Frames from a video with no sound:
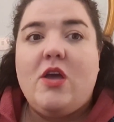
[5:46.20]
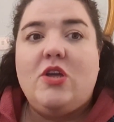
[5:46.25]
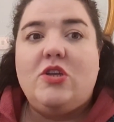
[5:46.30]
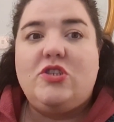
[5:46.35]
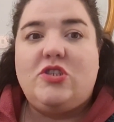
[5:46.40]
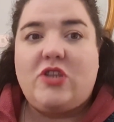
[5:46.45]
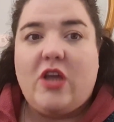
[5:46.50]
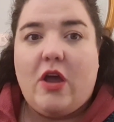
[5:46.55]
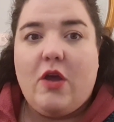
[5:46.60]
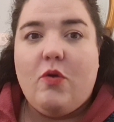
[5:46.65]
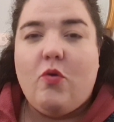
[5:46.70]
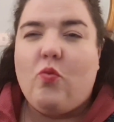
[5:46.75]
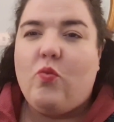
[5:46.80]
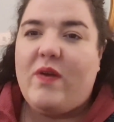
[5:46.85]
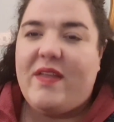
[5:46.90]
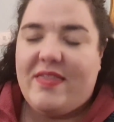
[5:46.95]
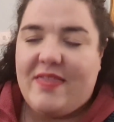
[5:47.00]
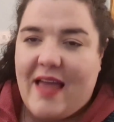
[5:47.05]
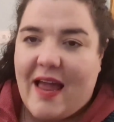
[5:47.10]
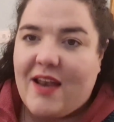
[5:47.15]
So
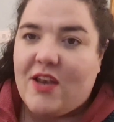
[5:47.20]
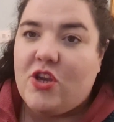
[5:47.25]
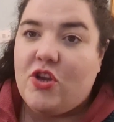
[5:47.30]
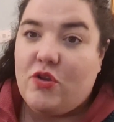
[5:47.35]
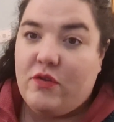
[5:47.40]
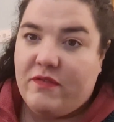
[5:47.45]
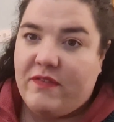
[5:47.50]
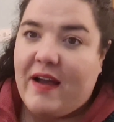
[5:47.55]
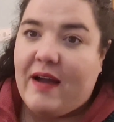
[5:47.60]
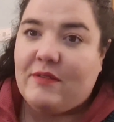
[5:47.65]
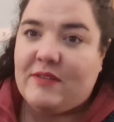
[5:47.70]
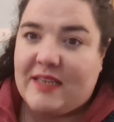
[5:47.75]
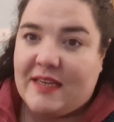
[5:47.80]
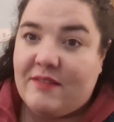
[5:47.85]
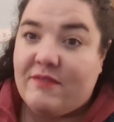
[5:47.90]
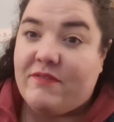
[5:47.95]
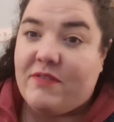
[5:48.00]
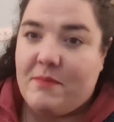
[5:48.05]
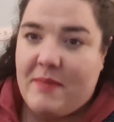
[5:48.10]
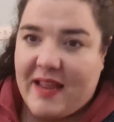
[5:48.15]
with that newfound
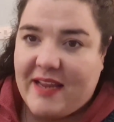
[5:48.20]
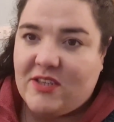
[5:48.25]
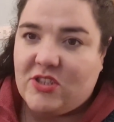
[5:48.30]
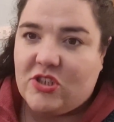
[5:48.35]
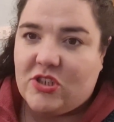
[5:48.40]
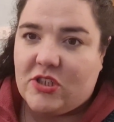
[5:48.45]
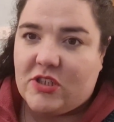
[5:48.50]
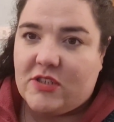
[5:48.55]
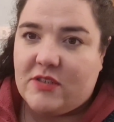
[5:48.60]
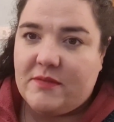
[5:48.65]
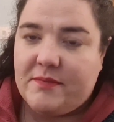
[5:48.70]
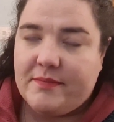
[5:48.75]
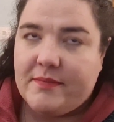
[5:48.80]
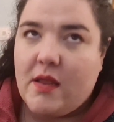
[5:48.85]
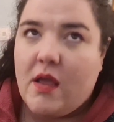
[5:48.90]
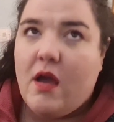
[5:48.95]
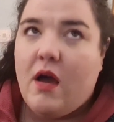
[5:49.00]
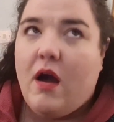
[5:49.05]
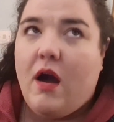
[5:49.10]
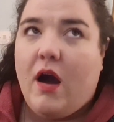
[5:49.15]
information,
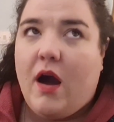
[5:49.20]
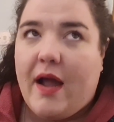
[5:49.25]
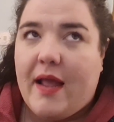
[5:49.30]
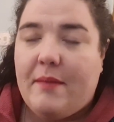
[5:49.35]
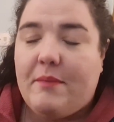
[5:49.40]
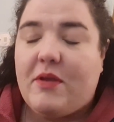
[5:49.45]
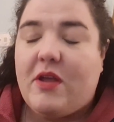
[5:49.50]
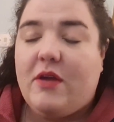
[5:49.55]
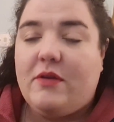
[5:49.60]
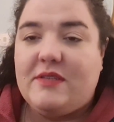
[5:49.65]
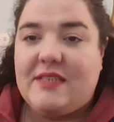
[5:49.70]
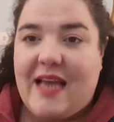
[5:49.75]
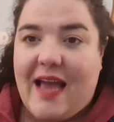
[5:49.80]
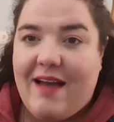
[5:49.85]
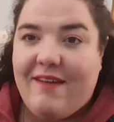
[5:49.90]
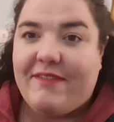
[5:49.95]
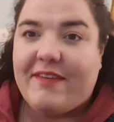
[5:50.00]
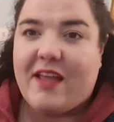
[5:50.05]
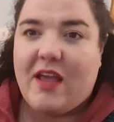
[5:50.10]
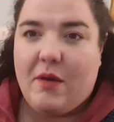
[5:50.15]
I am going to
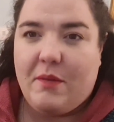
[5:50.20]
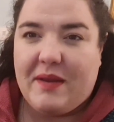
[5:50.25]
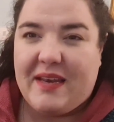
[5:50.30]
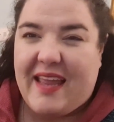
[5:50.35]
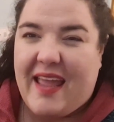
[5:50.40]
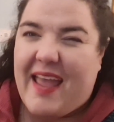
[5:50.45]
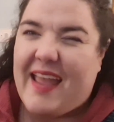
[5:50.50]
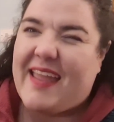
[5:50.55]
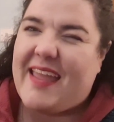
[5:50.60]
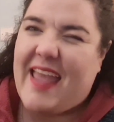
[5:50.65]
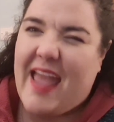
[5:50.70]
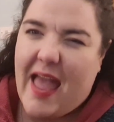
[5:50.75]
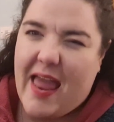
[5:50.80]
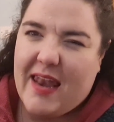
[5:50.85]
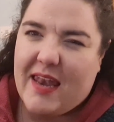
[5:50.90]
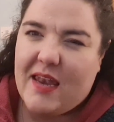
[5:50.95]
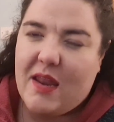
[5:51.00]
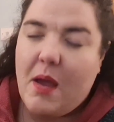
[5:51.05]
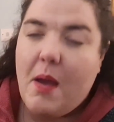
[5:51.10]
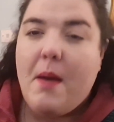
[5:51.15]
have a go at it
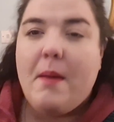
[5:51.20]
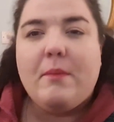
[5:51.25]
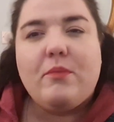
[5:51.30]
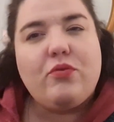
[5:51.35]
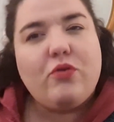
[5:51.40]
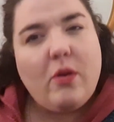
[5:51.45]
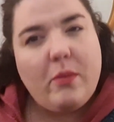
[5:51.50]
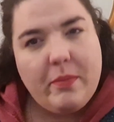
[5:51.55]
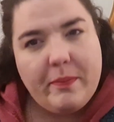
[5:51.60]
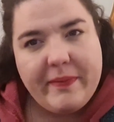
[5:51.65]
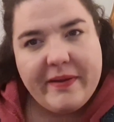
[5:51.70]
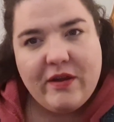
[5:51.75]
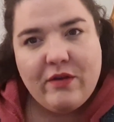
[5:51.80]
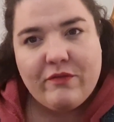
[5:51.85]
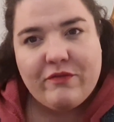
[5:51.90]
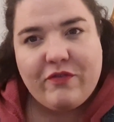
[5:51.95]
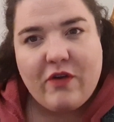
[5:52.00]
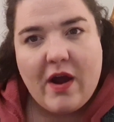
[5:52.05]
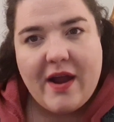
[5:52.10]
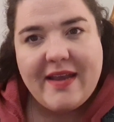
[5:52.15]
again, probably
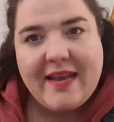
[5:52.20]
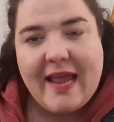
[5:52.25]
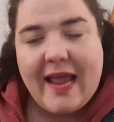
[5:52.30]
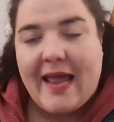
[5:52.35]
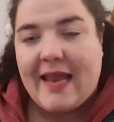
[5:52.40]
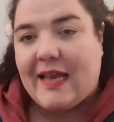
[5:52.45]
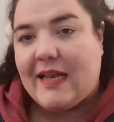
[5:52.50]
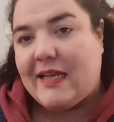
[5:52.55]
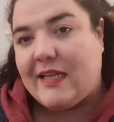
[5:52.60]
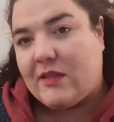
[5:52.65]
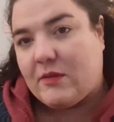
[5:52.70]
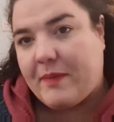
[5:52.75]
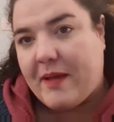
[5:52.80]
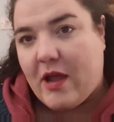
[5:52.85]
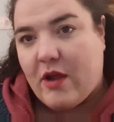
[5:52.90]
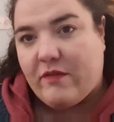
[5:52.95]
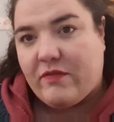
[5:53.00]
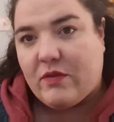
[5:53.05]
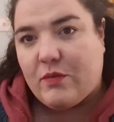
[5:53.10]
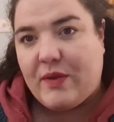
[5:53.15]
on Friday and a little
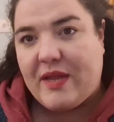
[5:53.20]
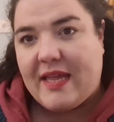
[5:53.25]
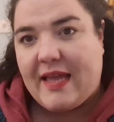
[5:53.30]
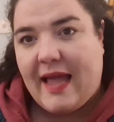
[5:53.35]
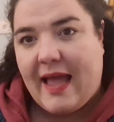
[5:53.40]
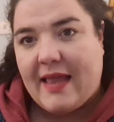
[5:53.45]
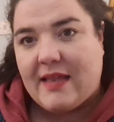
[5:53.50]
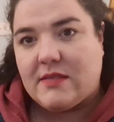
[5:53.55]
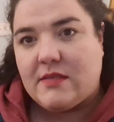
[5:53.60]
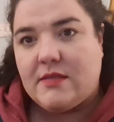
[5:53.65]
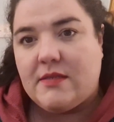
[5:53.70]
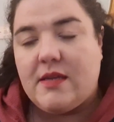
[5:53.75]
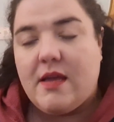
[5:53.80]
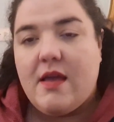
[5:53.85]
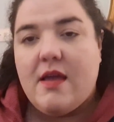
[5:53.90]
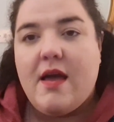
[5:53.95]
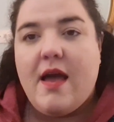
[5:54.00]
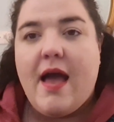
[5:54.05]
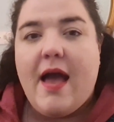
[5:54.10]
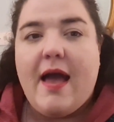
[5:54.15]
bit over the weekend.
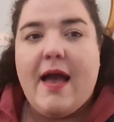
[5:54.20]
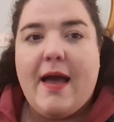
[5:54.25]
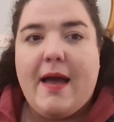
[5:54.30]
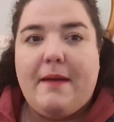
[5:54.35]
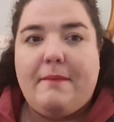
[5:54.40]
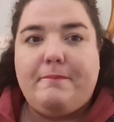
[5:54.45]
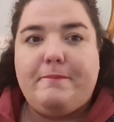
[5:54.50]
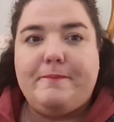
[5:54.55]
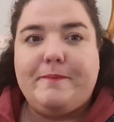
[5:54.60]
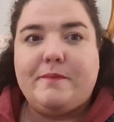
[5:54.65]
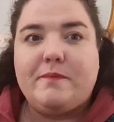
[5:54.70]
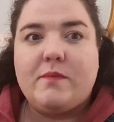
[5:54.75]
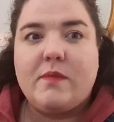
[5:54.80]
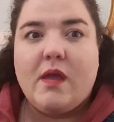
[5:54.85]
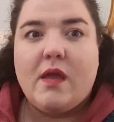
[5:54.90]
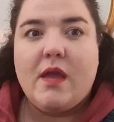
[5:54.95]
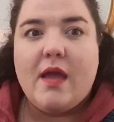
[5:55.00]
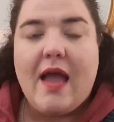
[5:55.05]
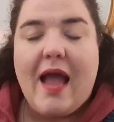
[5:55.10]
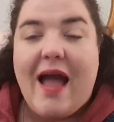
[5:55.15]
And
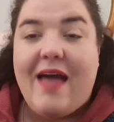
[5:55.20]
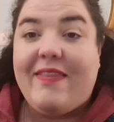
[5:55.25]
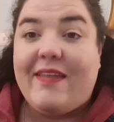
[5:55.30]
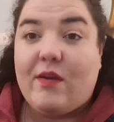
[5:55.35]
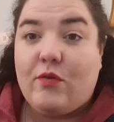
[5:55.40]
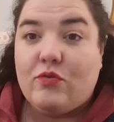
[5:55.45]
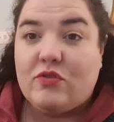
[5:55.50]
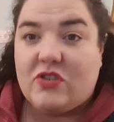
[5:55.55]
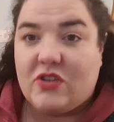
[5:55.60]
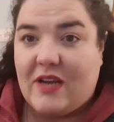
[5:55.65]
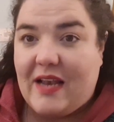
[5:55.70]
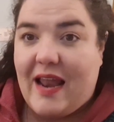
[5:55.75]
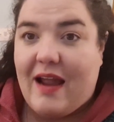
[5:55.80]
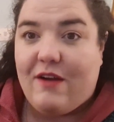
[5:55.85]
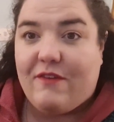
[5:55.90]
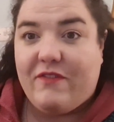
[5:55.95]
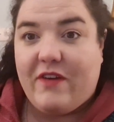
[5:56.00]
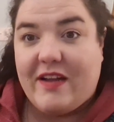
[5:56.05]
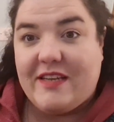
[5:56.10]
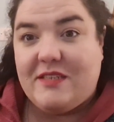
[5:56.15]
they also
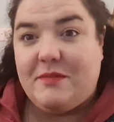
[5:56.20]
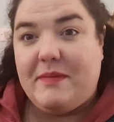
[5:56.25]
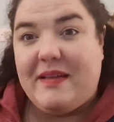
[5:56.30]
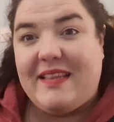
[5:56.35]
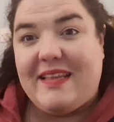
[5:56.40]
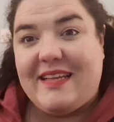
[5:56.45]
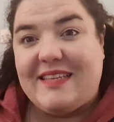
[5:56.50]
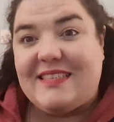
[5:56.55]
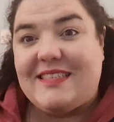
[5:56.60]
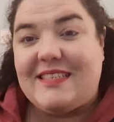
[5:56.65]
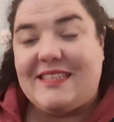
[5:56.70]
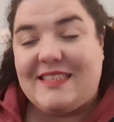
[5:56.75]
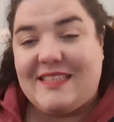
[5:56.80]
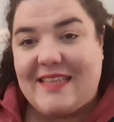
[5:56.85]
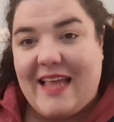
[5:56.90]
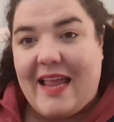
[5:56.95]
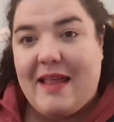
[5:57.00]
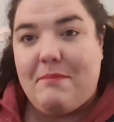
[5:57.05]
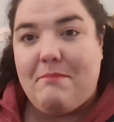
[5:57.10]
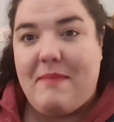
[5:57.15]
clarified to me that it's the
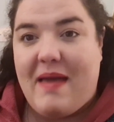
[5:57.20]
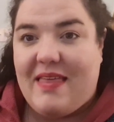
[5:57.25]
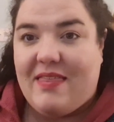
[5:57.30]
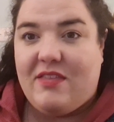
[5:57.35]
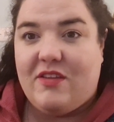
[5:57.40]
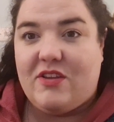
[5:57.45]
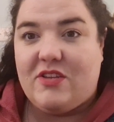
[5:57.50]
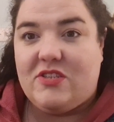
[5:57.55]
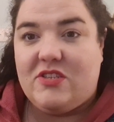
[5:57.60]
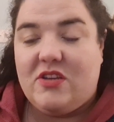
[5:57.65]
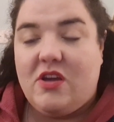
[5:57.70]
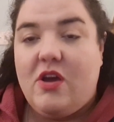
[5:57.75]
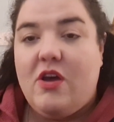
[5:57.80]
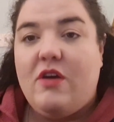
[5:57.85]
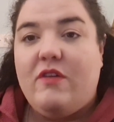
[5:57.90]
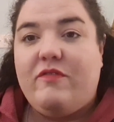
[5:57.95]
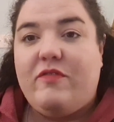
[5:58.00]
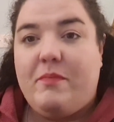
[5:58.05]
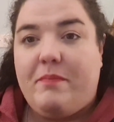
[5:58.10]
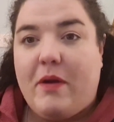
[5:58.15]
same method
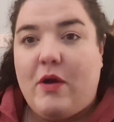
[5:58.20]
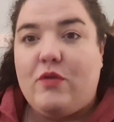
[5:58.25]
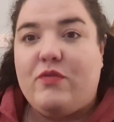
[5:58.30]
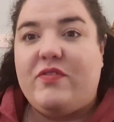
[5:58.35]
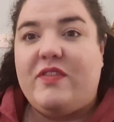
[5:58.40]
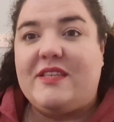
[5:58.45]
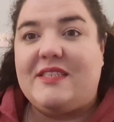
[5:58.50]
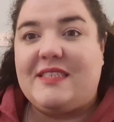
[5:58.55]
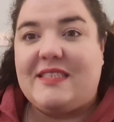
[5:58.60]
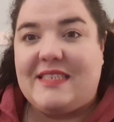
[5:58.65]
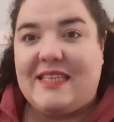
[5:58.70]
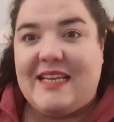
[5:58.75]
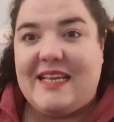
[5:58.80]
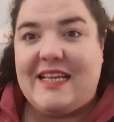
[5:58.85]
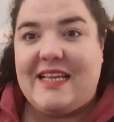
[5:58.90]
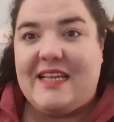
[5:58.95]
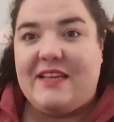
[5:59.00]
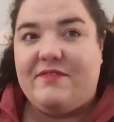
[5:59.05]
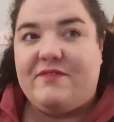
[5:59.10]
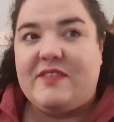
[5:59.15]
for both the
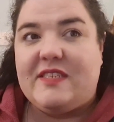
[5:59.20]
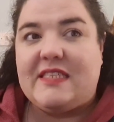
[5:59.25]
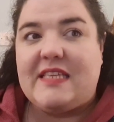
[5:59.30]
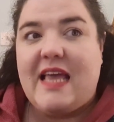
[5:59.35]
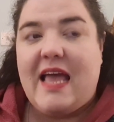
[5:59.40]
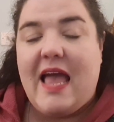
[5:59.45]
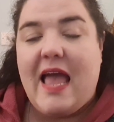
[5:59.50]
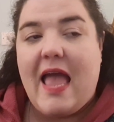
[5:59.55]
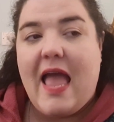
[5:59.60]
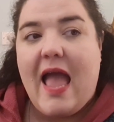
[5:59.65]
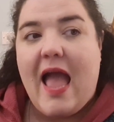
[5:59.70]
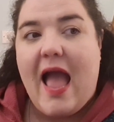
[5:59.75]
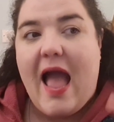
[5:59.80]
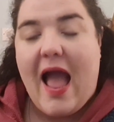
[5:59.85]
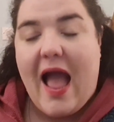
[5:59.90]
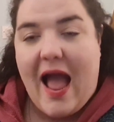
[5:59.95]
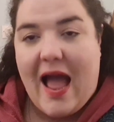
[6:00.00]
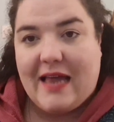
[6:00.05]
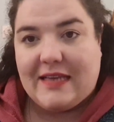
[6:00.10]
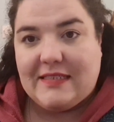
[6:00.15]
sleeves
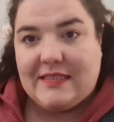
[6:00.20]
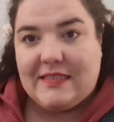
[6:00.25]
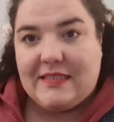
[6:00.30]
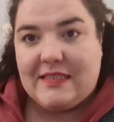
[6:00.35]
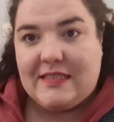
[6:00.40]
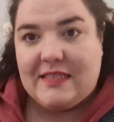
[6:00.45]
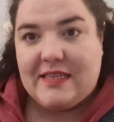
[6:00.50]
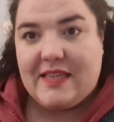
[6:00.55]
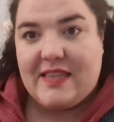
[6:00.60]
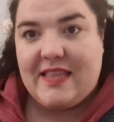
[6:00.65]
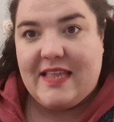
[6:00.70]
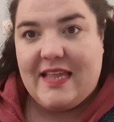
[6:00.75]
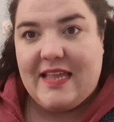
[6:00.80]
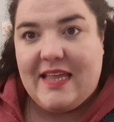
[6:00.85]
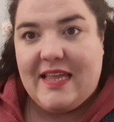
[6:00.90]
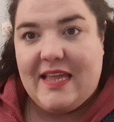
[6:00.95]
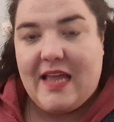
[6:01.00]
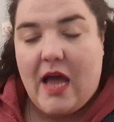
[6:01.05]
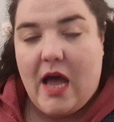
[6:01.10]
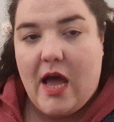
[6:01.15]
and
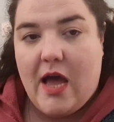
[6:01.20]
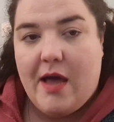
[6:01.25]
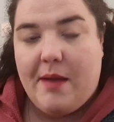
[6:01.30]
the